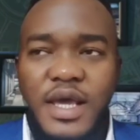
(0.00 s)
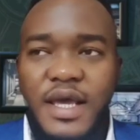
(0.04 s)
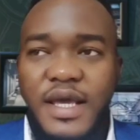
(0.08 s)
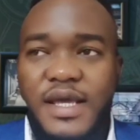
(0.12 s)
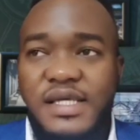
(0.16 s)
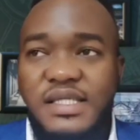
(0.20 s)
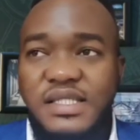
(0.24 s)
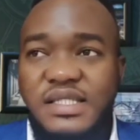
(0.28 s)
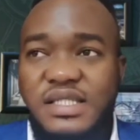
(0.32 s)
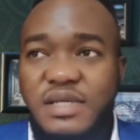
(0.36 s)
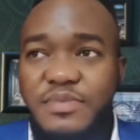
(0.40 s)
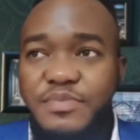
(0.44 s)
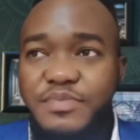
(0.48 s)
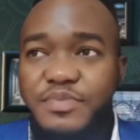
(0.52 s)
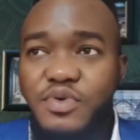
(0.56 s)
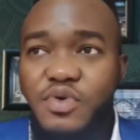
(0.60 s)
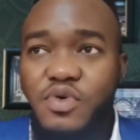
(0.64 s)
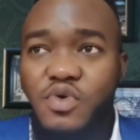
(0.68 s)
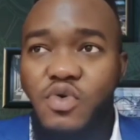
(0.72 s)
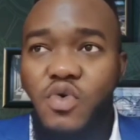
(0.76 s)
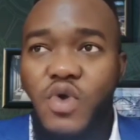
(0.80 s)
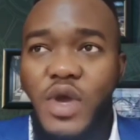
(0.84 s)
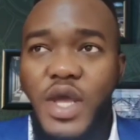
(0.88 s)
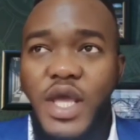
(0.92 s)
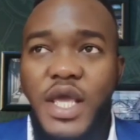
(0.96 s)
a
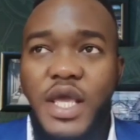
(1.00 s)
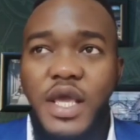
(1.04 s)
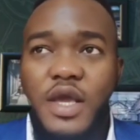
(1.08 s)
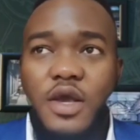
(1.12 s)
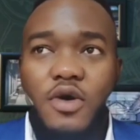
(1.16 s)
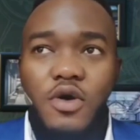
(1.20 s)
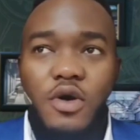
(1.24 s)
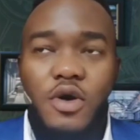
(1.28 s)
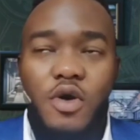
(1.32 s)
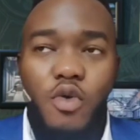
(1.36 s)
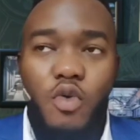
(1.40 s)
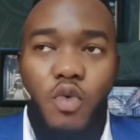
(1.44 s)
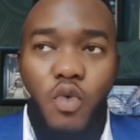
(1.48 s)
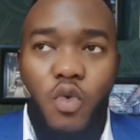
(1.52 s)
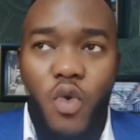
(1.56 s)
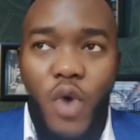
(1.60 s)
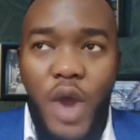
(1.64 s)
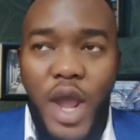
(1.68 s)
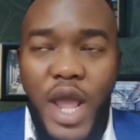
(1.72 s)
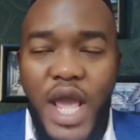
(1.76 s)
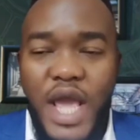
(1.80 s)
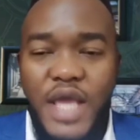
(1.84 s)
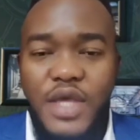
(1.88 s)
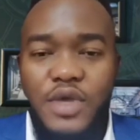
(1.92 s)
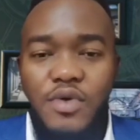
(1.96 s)
simple way of
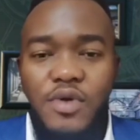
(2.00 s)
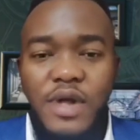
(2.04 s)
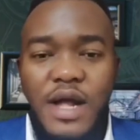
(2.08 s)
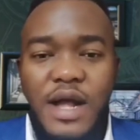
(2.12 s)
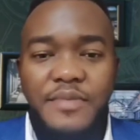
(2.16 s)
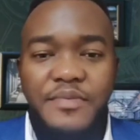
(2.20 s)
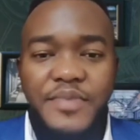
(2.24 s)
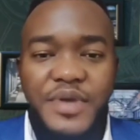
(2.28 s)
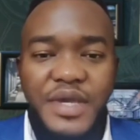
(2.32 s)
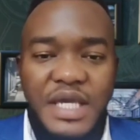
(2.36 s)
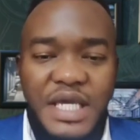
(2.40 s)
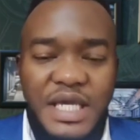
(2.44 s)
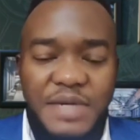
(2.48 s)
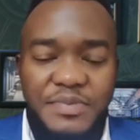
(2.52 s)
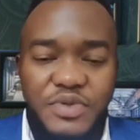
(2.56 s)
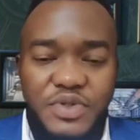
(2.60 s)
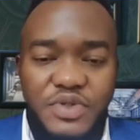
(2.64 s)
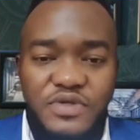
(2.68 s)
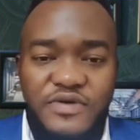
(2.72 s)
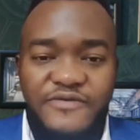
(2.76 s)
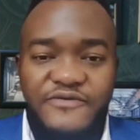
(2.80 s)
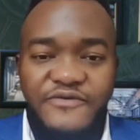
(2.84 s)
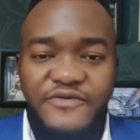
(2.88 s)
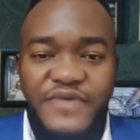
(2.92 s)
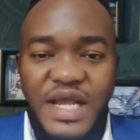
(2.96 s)
where you can be able
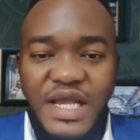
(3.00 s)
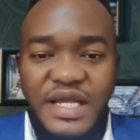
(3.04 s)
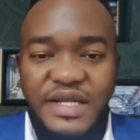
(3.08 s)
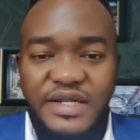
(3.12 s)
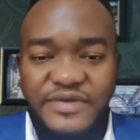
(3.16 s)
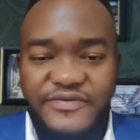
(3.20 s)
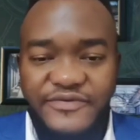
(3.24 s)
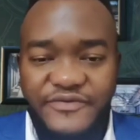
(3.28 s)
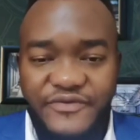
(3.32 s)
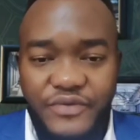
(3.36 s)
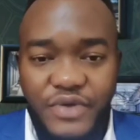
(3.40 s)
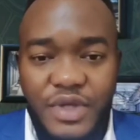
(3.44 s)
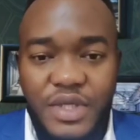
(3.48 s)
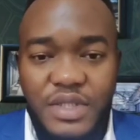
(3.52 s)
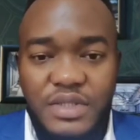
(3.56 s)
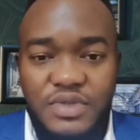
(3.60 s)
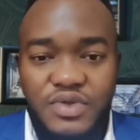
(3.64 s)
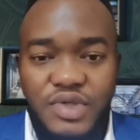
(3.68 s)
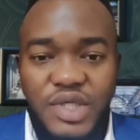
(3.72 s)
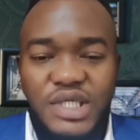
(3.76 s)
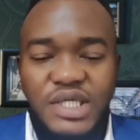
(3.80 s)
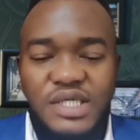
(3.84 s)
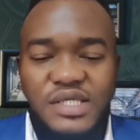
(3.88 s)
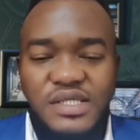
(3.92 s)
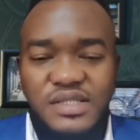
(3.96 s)
to find free
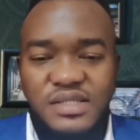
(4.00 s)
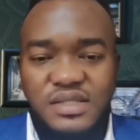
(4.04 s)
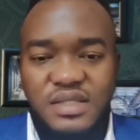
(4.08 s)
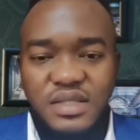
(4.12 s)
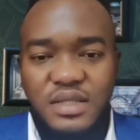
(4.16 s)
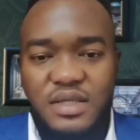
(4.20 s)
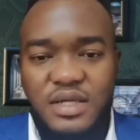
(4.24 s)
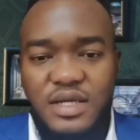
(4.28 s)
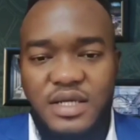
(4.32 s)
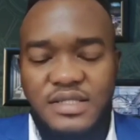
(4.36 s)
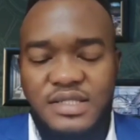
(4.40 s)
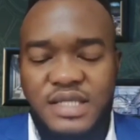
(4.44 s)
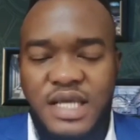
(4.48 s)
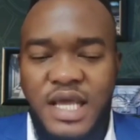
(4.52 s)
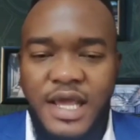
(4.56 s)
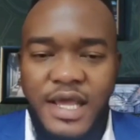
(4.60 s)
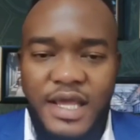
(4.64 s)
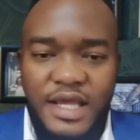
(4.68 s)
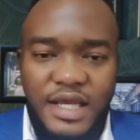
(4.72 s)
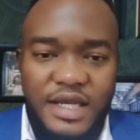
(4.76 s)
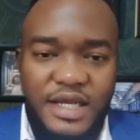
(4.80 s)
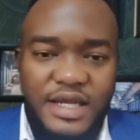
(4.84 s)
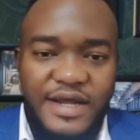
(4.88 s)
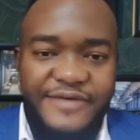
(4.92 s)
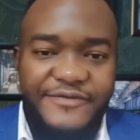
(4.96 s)
trading signals,
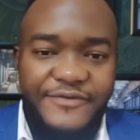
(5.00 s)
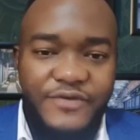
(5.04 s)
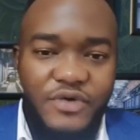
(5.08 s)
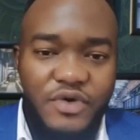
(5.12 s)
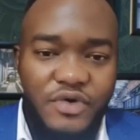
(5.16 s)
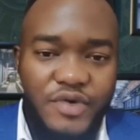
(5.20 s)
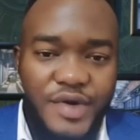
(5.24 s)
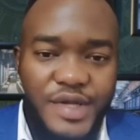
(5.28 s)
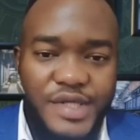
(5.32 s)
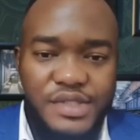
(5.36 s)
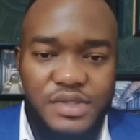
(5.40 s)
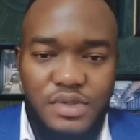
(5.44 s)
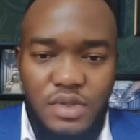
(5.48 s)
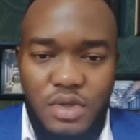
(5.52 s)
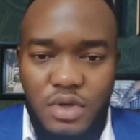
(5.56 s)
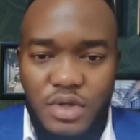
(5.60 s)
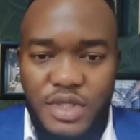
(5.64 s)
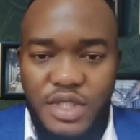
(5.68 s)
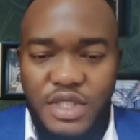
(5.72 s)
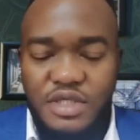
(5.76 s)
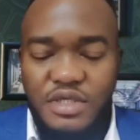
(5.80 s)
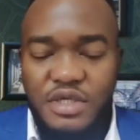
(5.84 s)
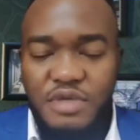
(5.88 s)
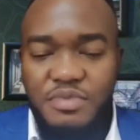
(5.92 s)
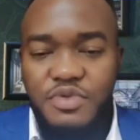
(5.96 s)
either forex or
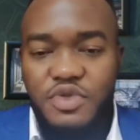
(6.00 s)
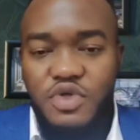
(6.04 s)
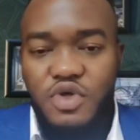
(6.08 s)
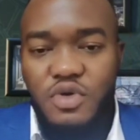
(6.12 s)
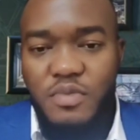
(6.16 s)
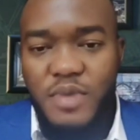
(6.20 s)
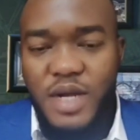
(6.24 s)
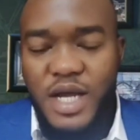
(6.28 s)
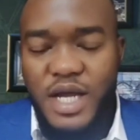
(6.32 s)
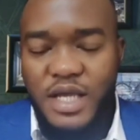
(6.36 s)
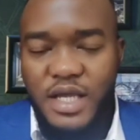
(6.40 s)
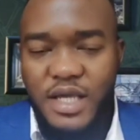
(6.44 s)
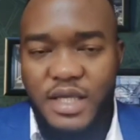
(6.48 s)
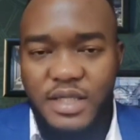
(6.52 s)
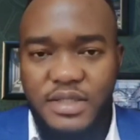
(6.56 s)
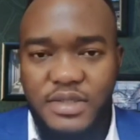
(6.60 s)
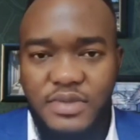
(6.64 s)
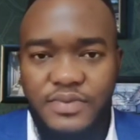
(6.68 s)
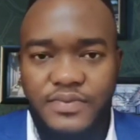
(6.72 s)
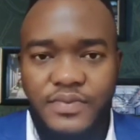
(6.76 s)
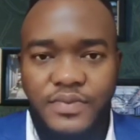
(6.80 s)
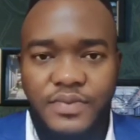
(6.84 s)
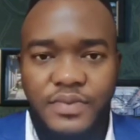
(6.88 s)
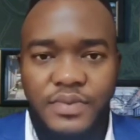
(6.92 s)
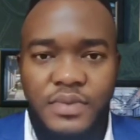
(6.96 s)
the crypto market.
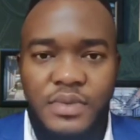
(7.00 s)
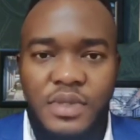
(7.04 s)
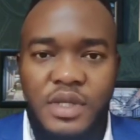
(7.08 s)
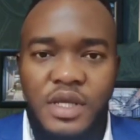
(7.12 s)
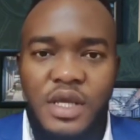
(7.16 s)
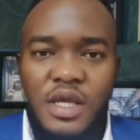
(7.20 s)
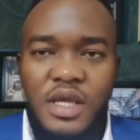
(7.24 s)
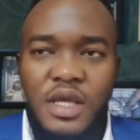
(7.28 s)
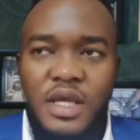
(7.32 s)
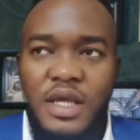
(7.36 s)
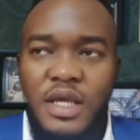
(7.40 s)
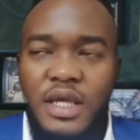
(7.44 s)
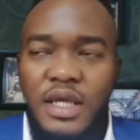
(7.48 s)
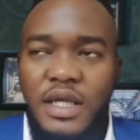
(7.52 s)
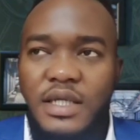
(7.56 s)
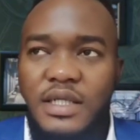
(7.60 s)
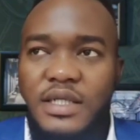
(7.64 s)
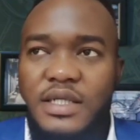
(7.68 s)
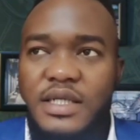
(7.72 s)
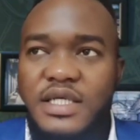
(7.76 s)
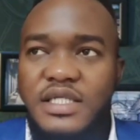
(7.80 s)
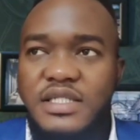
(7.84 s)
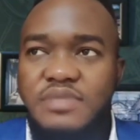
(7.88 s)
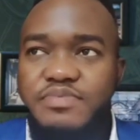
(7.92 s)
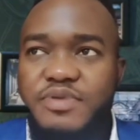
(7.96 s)

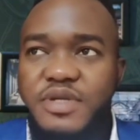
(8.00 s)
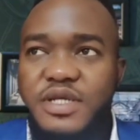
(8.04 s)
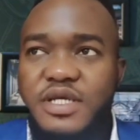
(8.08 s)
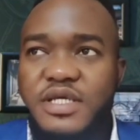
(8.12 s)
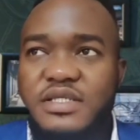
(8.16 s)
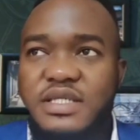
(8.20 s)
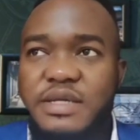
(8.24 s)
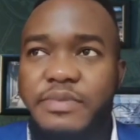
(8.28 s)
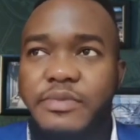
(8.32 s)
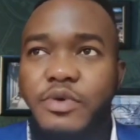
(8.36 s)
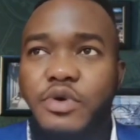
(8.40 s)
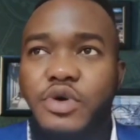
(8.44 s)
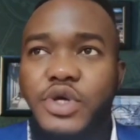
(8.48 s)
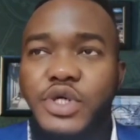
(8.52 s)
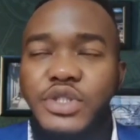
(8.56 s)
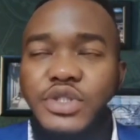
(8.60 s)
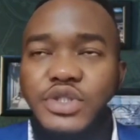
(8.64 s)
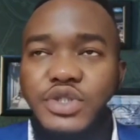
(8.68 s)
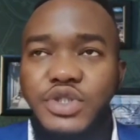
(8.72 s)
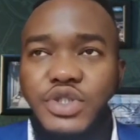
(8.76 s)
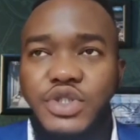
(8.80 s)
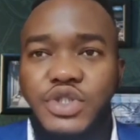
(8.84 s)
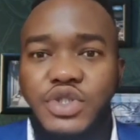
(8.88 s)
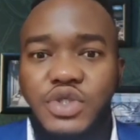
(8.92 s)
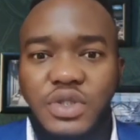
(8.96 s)
In this place I'm going
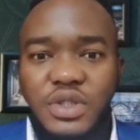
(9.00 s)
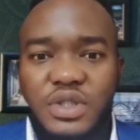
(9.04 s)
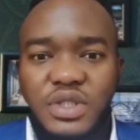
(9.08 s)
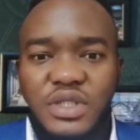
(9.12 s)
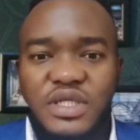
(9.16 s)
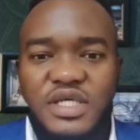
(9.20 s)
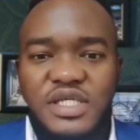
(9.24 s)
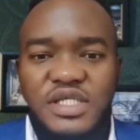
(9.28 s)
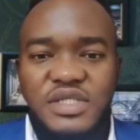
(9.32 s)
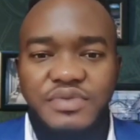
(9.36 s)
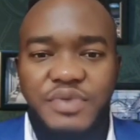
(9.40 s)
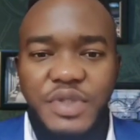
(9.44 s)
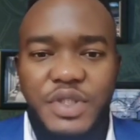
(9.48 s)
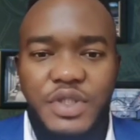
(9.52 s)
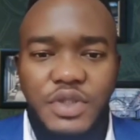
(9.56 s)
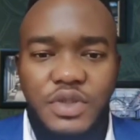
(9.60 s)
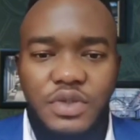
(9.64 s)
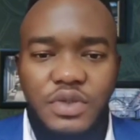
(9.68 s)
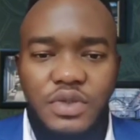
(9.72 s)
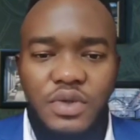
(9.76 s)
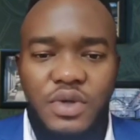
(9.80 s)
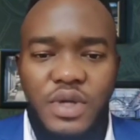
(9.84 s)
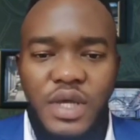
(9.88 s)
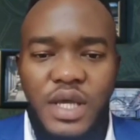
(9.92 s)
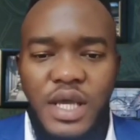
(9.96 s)
to show you in this
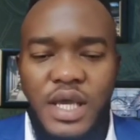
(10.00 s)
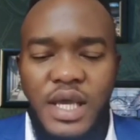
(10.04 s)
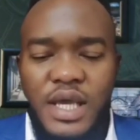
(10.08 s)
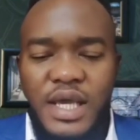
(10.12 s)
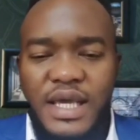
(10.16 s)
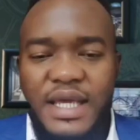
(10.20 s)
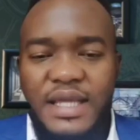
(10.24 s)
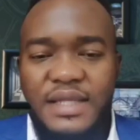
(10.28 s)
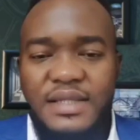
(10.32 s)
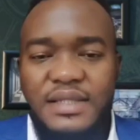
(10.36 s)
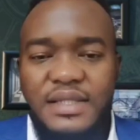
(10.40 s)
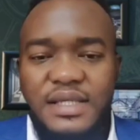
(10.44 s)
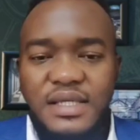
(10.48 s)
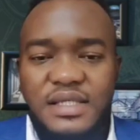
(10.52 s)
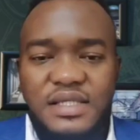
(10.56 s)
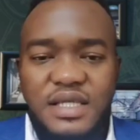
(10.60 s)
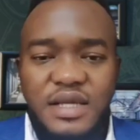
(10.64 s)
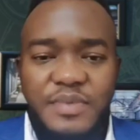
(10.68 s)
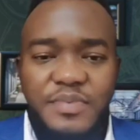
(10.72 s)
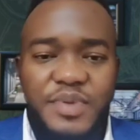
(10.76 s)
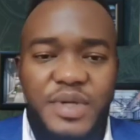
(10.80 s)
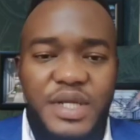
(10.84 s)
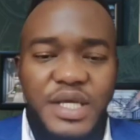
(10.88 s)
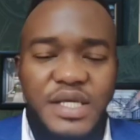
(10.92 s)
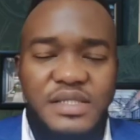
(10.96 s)
video, it is a
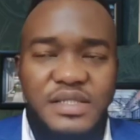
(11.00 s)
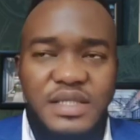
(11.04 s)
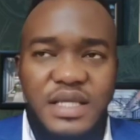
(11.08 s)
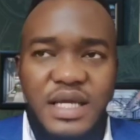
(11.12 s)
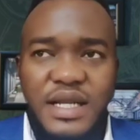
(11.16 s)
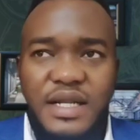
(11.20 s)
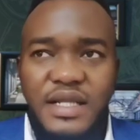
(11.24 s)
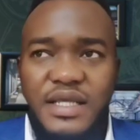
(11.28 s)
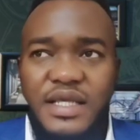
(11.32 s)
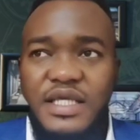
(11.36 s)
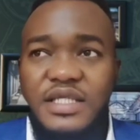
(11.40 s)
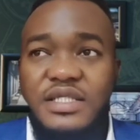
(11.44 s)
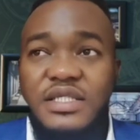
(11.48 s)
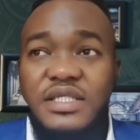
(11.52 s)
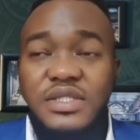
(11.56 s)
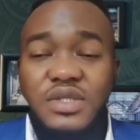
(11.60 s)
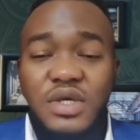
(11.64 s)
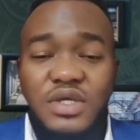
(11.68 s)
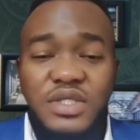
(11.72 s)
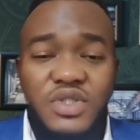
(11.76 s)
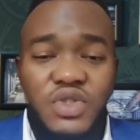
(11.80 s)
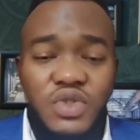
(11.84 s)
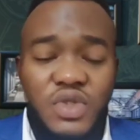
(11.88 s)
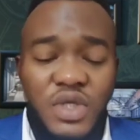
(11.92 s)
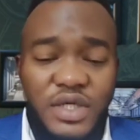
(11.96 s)
place that it is
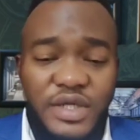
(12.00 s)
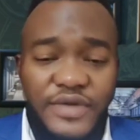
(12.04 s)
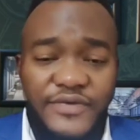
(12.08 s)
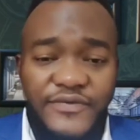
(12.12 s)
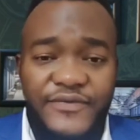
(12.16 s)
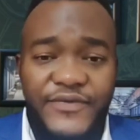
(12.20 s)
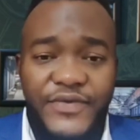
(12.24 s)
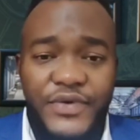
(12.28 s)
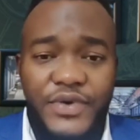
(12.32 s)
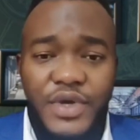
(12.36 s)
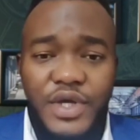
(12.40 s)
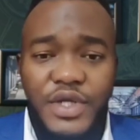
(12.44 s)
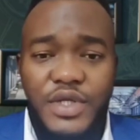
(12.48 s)
on TradingView